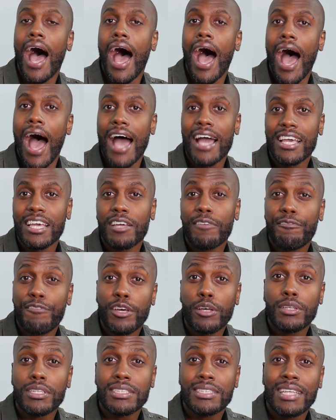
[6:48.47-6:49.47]
I can
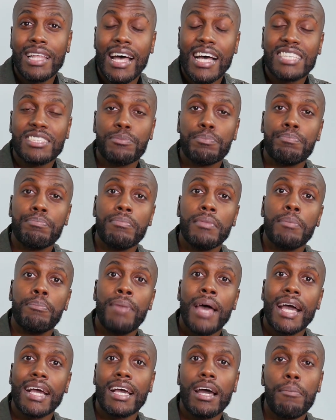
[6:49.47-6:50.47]
fill this glass
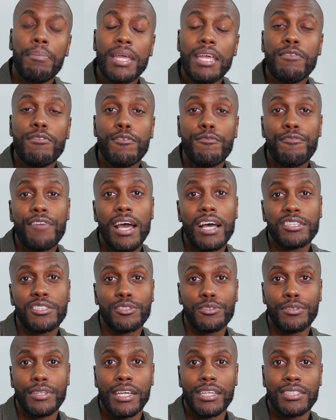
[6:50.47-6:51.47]
back up even
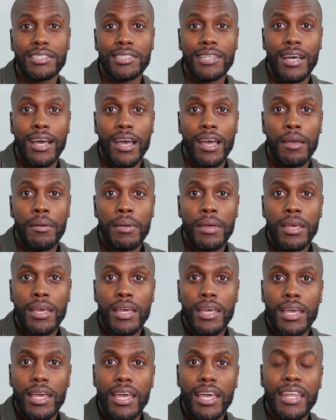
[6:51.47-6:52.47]
faster next time.
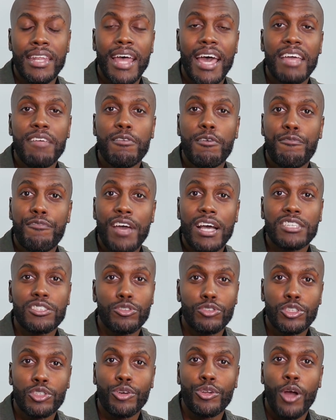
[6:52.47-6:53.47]
And not even faster,
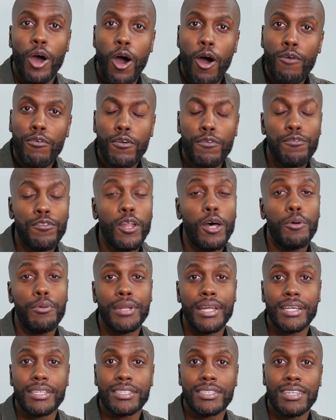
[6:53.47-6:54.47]
it's gonna overflow
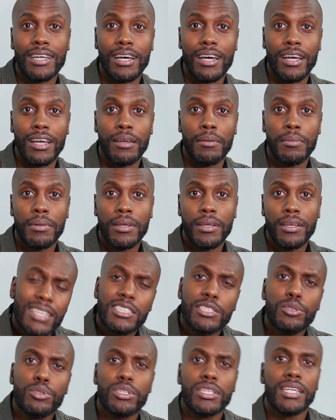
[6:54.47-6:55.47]
next time.
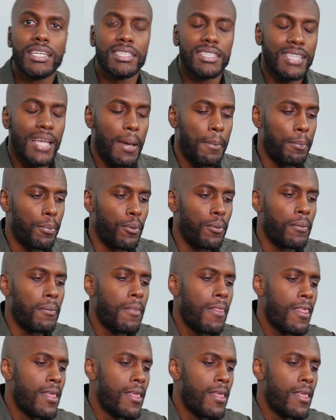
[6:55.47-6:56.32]
Let's use an example.